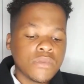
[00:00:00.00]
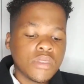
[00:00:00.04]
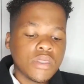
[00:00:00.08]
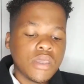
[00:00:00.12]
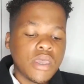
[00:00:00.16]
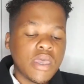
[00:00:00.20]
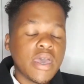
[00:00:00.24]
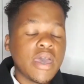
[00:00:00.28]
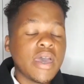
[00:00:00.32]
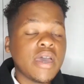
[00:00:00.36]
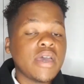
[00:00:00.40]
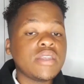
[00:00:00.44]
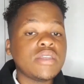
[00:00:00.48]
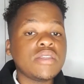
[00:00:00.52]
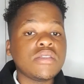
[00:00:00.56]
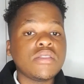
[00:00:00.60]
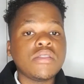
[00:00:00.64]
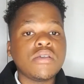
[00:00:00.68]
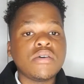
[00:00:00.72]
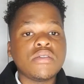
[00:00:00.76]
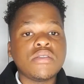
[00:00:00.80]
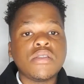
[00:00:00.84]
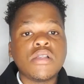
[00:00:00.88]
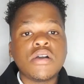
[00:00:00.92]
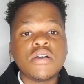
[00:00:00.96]
And
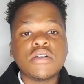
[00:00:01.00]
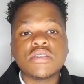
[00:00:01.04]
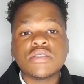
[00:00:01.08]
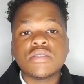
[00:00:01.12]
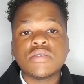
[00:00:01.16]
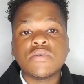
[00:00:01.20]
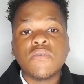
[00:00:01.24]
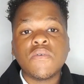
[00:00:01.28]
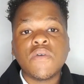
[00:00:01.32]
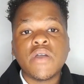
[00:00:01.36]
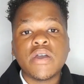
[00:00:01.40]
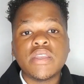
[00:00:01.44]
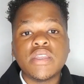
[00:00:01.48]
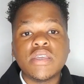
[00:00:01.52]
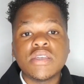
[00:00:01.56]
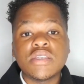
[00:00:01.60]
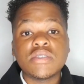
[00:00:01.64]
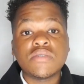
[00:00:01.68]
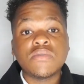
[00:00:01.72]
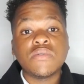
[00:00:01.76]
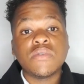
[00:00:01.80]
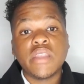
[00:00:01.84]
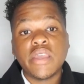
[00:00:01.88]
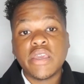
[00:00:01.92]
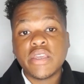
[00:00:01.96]
the last one is
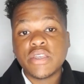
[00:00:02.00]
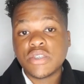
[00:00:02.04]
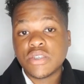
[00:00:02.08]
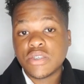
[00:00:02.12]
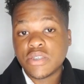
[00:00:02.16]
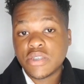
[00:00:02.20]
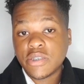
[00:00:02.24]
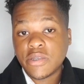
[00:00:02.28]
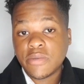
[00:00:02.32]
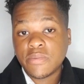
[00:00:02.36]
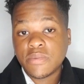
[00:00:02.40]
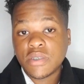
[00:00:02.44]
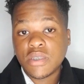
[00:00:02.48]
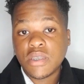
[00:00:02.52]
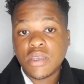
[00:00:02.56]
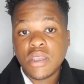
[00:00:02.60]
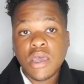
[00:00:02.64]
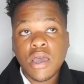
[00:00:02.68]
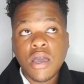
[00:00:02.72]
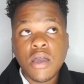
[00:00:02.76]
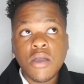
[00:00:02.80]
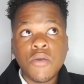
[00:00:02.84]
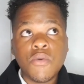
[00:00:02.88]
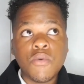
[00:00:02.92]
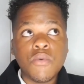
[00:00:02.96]
relationships.
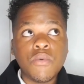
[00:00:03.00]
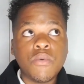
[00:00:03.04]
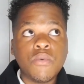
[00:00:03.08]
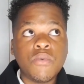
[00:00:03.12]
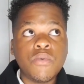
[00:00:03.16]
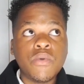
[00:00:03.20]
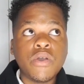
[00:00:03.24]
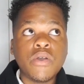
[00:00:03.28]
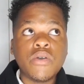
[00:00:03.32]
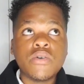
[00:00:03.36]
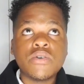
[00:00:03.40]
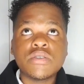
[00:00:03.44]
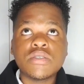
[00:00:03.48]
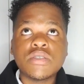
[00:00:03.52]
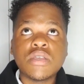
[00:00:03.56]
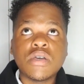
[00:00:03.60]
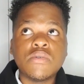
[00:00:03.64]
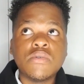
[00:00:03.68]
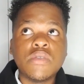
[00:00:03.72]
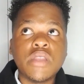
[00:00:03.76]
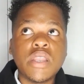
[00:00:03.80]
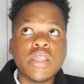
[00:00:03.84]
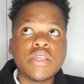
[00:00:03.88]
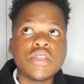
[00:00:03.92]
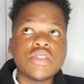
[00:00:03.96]
Now, we all sell
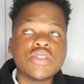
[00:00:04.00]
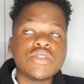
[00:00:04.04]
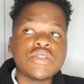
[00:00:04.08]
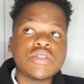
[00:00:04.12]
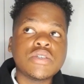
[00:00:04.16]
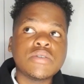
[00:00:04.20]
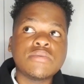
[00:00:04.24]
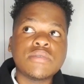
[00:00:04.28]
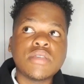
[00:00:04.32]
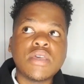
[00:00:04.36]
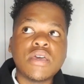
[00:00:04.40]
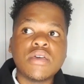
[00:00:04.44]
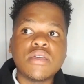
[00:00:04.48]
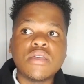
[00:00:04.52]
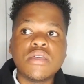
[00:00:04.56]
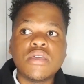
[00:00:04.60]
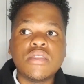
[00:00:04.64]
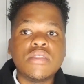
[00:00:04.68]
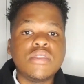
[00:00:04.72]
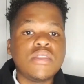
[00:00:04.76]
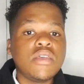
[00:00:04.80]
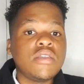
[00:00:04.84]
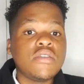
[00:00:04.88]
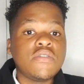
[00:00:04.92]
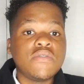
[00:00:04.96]
relationships at
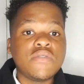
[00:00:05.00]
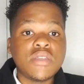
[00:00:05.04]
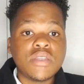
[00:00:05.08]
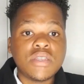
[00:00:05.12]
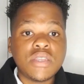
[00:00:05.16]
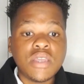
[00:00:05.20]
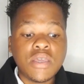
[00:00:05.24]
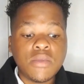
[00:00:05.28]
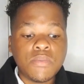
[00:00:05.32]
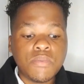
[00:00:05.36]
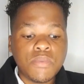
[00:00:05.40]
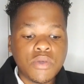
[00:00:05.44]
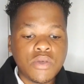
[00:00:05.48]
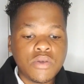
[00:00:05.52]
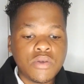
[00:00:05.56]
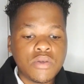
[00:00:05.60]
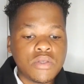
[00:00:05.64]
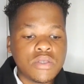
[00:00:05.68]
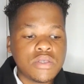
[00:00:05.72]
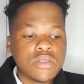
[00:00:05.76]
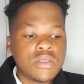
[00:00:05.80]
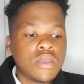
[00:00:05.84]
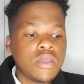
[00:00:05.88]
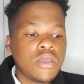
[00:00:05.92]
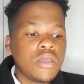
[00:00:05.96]
the end of the day,
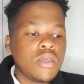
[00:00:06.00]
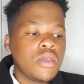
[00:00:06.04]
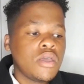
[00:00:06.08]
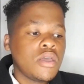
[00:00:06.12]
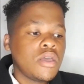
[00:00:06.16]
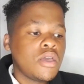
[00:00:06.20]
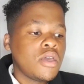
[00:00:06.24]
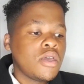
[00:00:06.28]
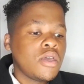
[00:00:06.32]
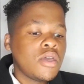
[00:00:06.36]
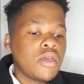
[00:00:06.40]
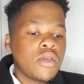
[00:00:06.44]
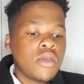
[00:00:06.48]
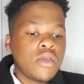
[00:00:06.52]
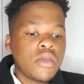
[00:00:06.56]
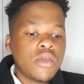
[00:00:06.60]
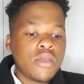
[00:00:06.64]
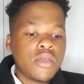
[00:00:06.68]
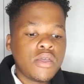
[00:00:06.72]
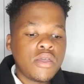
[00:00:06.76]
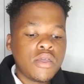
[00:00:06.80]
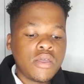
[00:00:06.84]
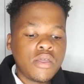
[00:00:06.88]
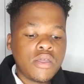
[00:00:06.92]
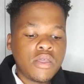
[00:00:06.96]
because
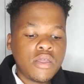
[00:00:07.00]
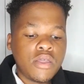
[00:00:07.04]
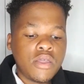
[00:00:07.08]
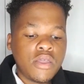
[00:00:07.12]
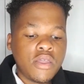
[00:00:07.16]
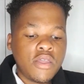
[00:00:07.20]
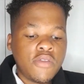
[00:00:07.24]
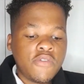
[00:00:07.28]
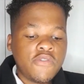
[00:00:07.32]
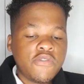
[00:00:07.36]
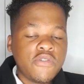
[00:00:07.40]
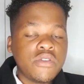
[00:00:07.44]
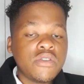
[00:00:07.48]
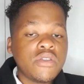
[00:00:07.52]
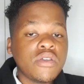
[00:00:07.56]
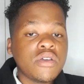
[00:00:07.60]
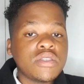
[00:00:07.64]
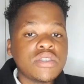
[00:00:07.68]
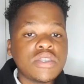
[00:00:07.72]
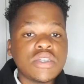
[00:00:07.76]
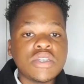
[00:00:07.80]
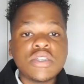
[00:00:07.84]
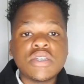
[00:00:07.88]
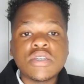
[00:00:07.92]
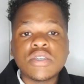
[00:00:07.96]
if you're not
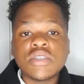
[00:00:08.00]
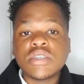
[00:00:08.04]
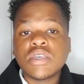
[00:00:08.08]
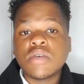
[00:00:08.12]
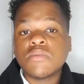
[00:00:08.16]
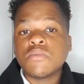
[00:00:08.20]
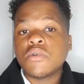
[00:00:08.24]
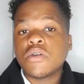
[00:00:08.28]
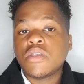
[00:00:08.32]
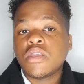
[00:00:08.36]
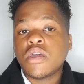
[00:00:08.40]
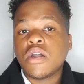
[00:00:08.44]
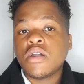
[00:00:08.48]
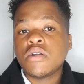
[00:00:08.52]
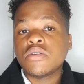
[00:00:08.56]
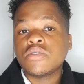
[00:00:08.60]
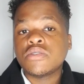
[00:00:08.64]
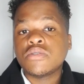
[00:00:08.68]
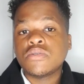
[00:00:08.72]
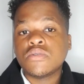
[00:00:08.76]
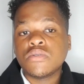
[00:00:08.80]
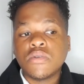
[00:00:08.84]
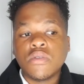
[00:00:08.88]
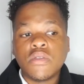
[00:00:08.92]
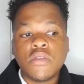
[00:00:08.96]
teaching someone
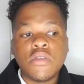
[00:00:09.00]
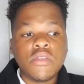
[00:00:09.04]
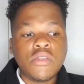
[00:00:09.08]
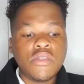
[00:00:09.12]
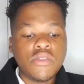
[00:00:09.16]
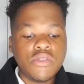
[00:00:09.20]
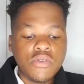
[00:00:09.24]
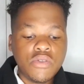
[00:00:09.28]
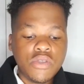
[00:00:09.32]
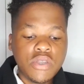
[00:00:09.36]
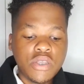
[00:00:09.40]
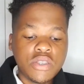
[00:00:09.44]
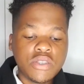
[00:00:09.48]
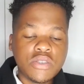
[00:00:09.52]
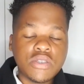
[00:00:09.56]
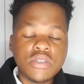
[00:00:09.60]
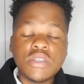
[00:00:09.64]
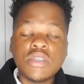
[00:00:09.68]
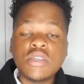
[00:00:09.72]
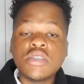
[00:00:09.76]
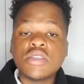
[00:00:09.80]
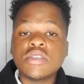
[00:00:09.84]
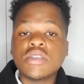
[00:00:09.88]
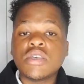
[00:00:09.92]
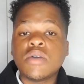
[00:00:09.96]
you need to
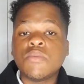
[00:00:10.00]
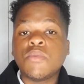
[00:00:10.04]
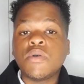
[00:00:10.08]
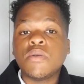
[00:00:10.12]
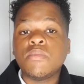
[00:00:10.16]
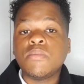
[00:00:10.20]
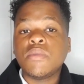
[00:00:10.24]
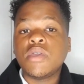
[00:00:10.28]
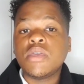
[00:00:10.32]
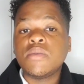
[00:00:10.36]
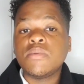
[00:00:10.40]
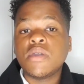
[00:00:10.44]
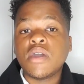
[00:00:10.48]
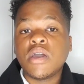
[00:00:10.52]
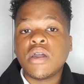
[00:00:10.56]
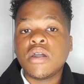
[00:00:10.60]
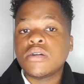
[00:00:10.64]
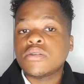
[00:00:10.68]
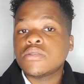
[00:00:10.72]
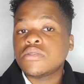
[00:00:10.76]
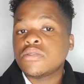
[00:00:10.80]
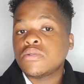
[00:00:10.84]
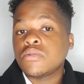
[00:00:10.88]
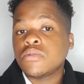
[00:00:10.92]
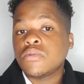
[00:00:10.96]
teach someone maybe how
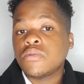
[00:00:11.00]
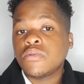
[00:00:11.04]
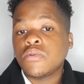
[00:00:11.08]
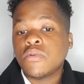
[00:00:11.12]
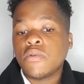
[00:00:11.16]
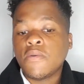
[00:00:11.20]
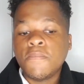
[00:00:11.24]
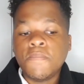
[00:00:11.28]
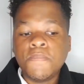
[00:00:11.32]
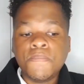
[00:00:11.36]
to